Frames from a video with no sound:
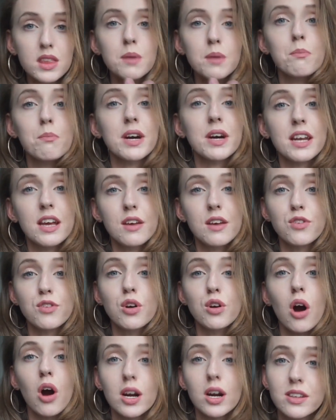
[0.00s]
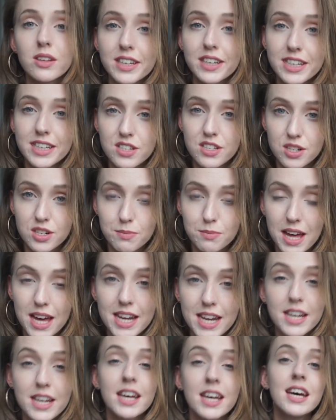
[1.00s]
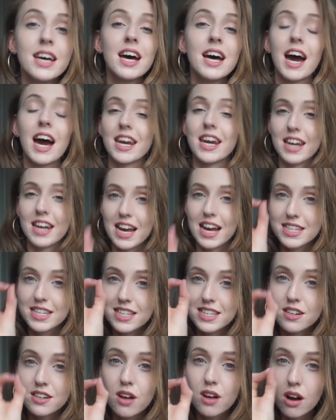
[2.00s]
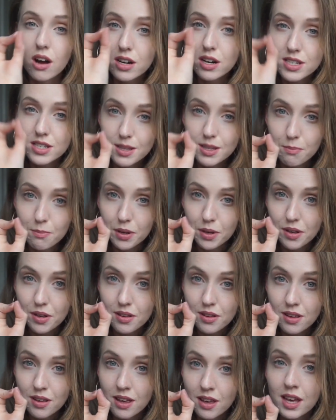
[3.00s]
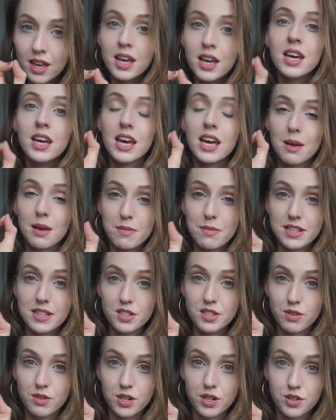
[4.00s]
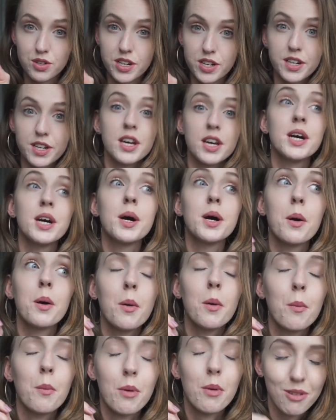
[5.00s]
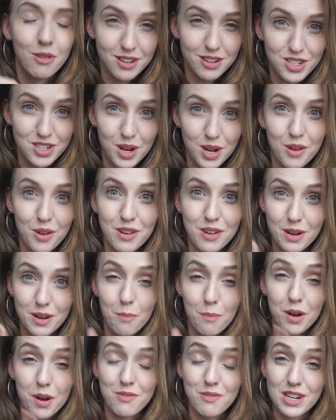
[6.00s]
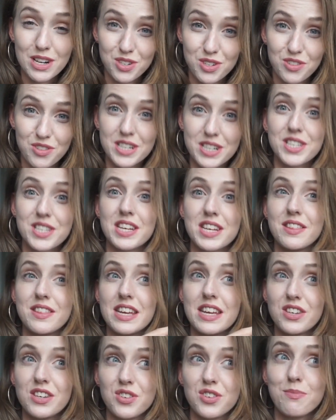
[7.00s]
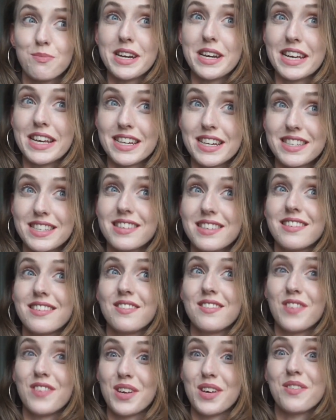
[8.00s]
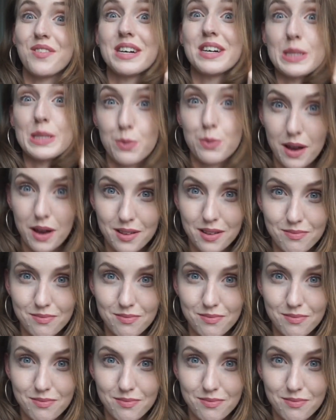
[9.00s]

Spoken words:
But if you are looking at a certain planet and it has a little R symbol, it means it's retrograde. But we're going to talk about retrogrades in the intermediate video as well.